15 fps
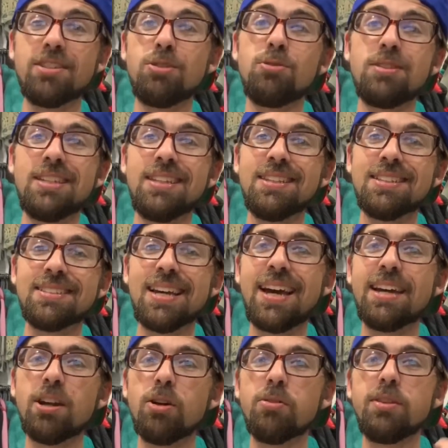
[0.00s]
as you see in the
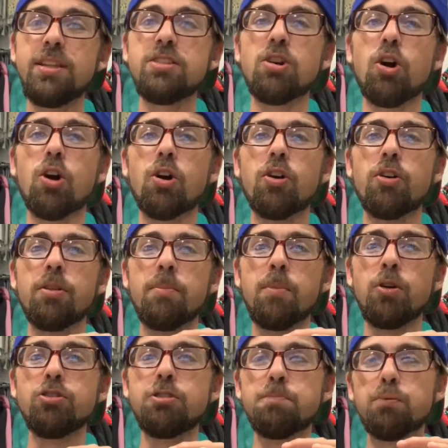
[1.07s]
title, these are the
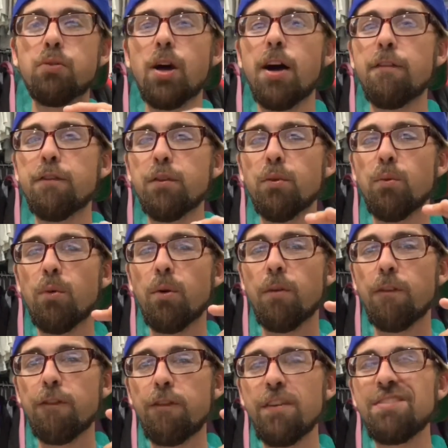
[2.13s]
most
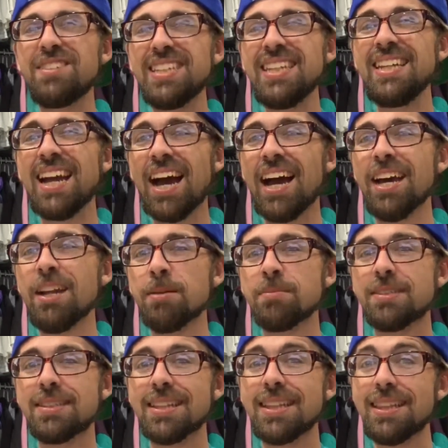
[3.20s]
profitable 15
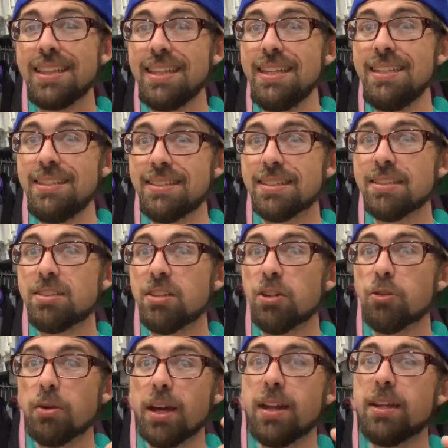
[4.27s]
items, least to
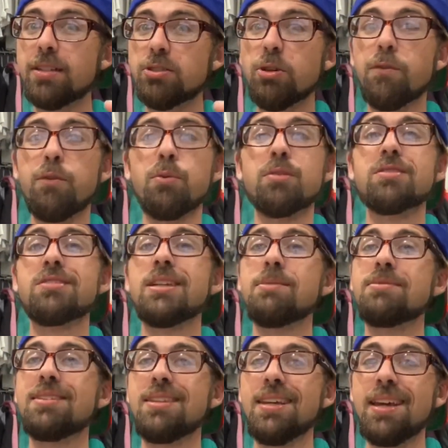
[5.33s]
greatest. So if you want to skip
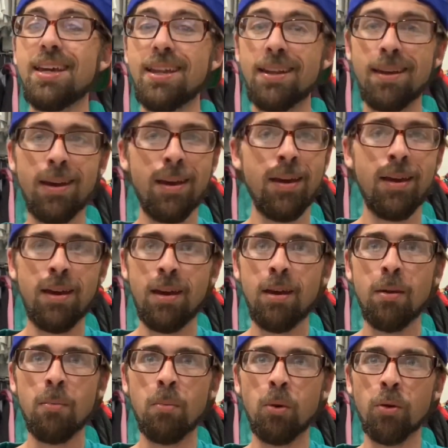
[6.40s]
to the end,
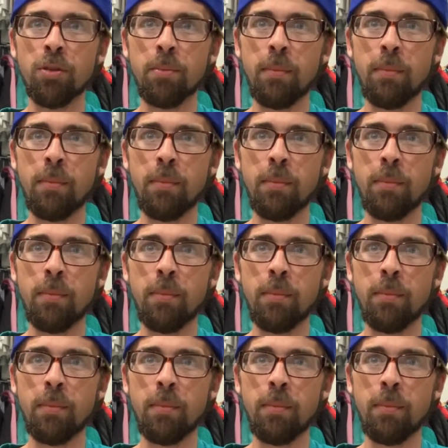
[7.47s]
more the